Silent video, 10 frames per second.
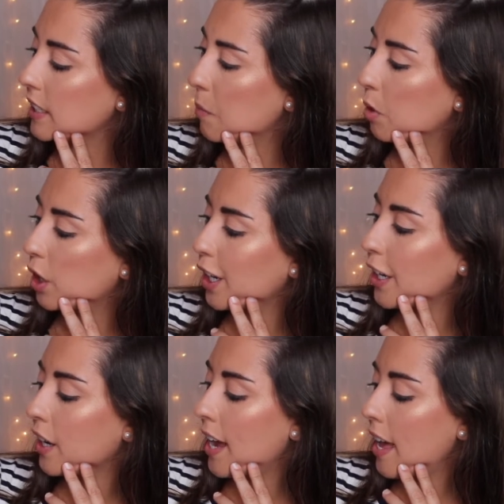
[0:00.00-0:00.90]

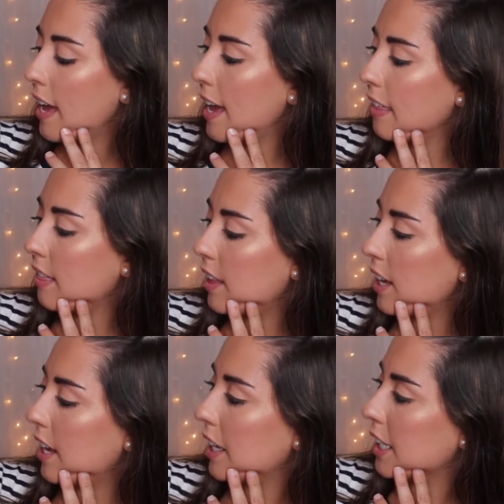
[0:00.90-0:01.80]
similar. And
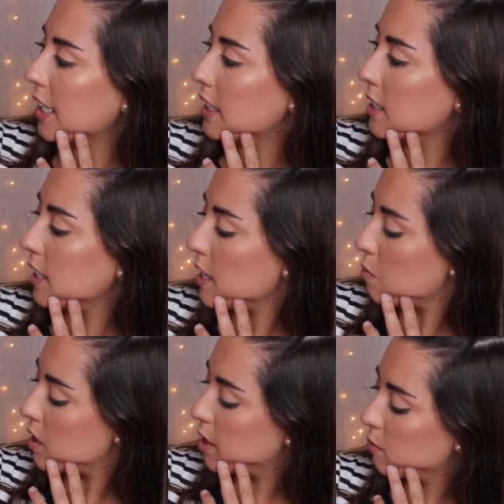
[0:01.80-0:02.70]
then let's see
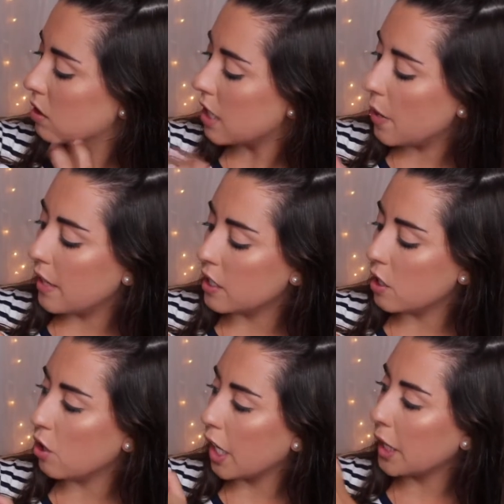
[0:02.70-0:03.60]
what else. Oh, there's
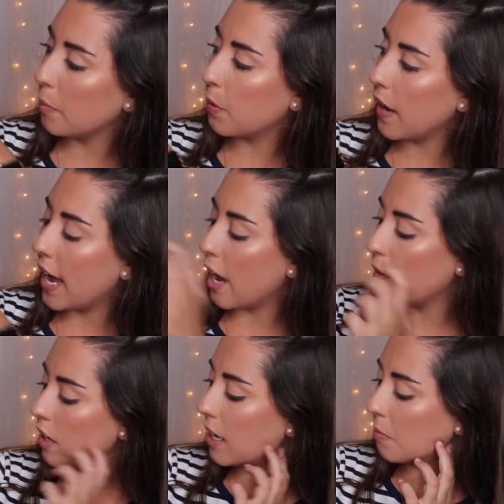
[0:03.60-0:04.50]
a dark
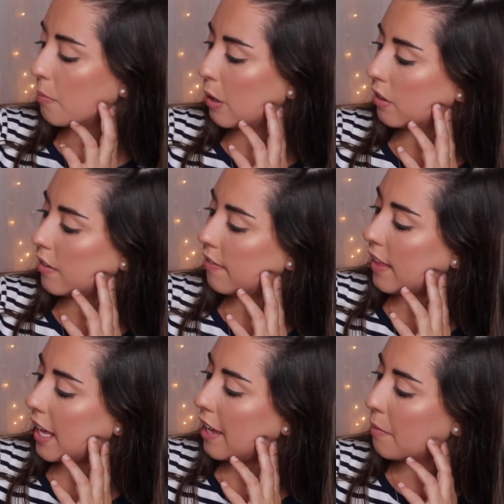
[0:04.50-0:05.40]
brown in both of
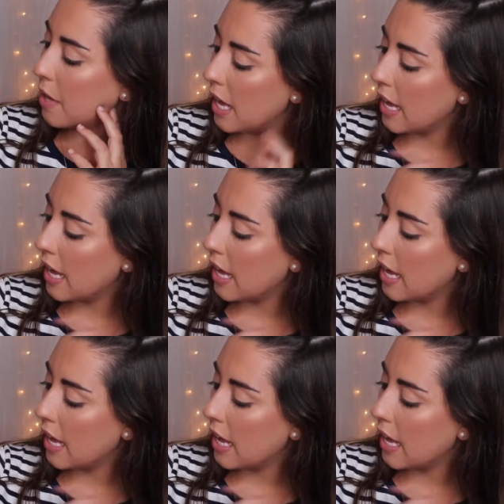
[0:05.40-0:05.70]
them.